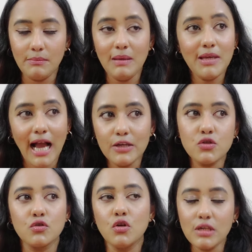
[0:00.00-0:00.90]
maybe I
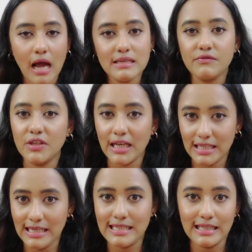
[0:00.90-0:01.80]
should not ask for
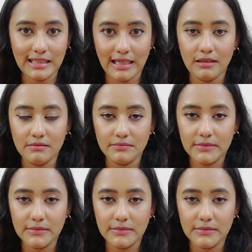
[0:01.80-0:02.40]
that eating thing.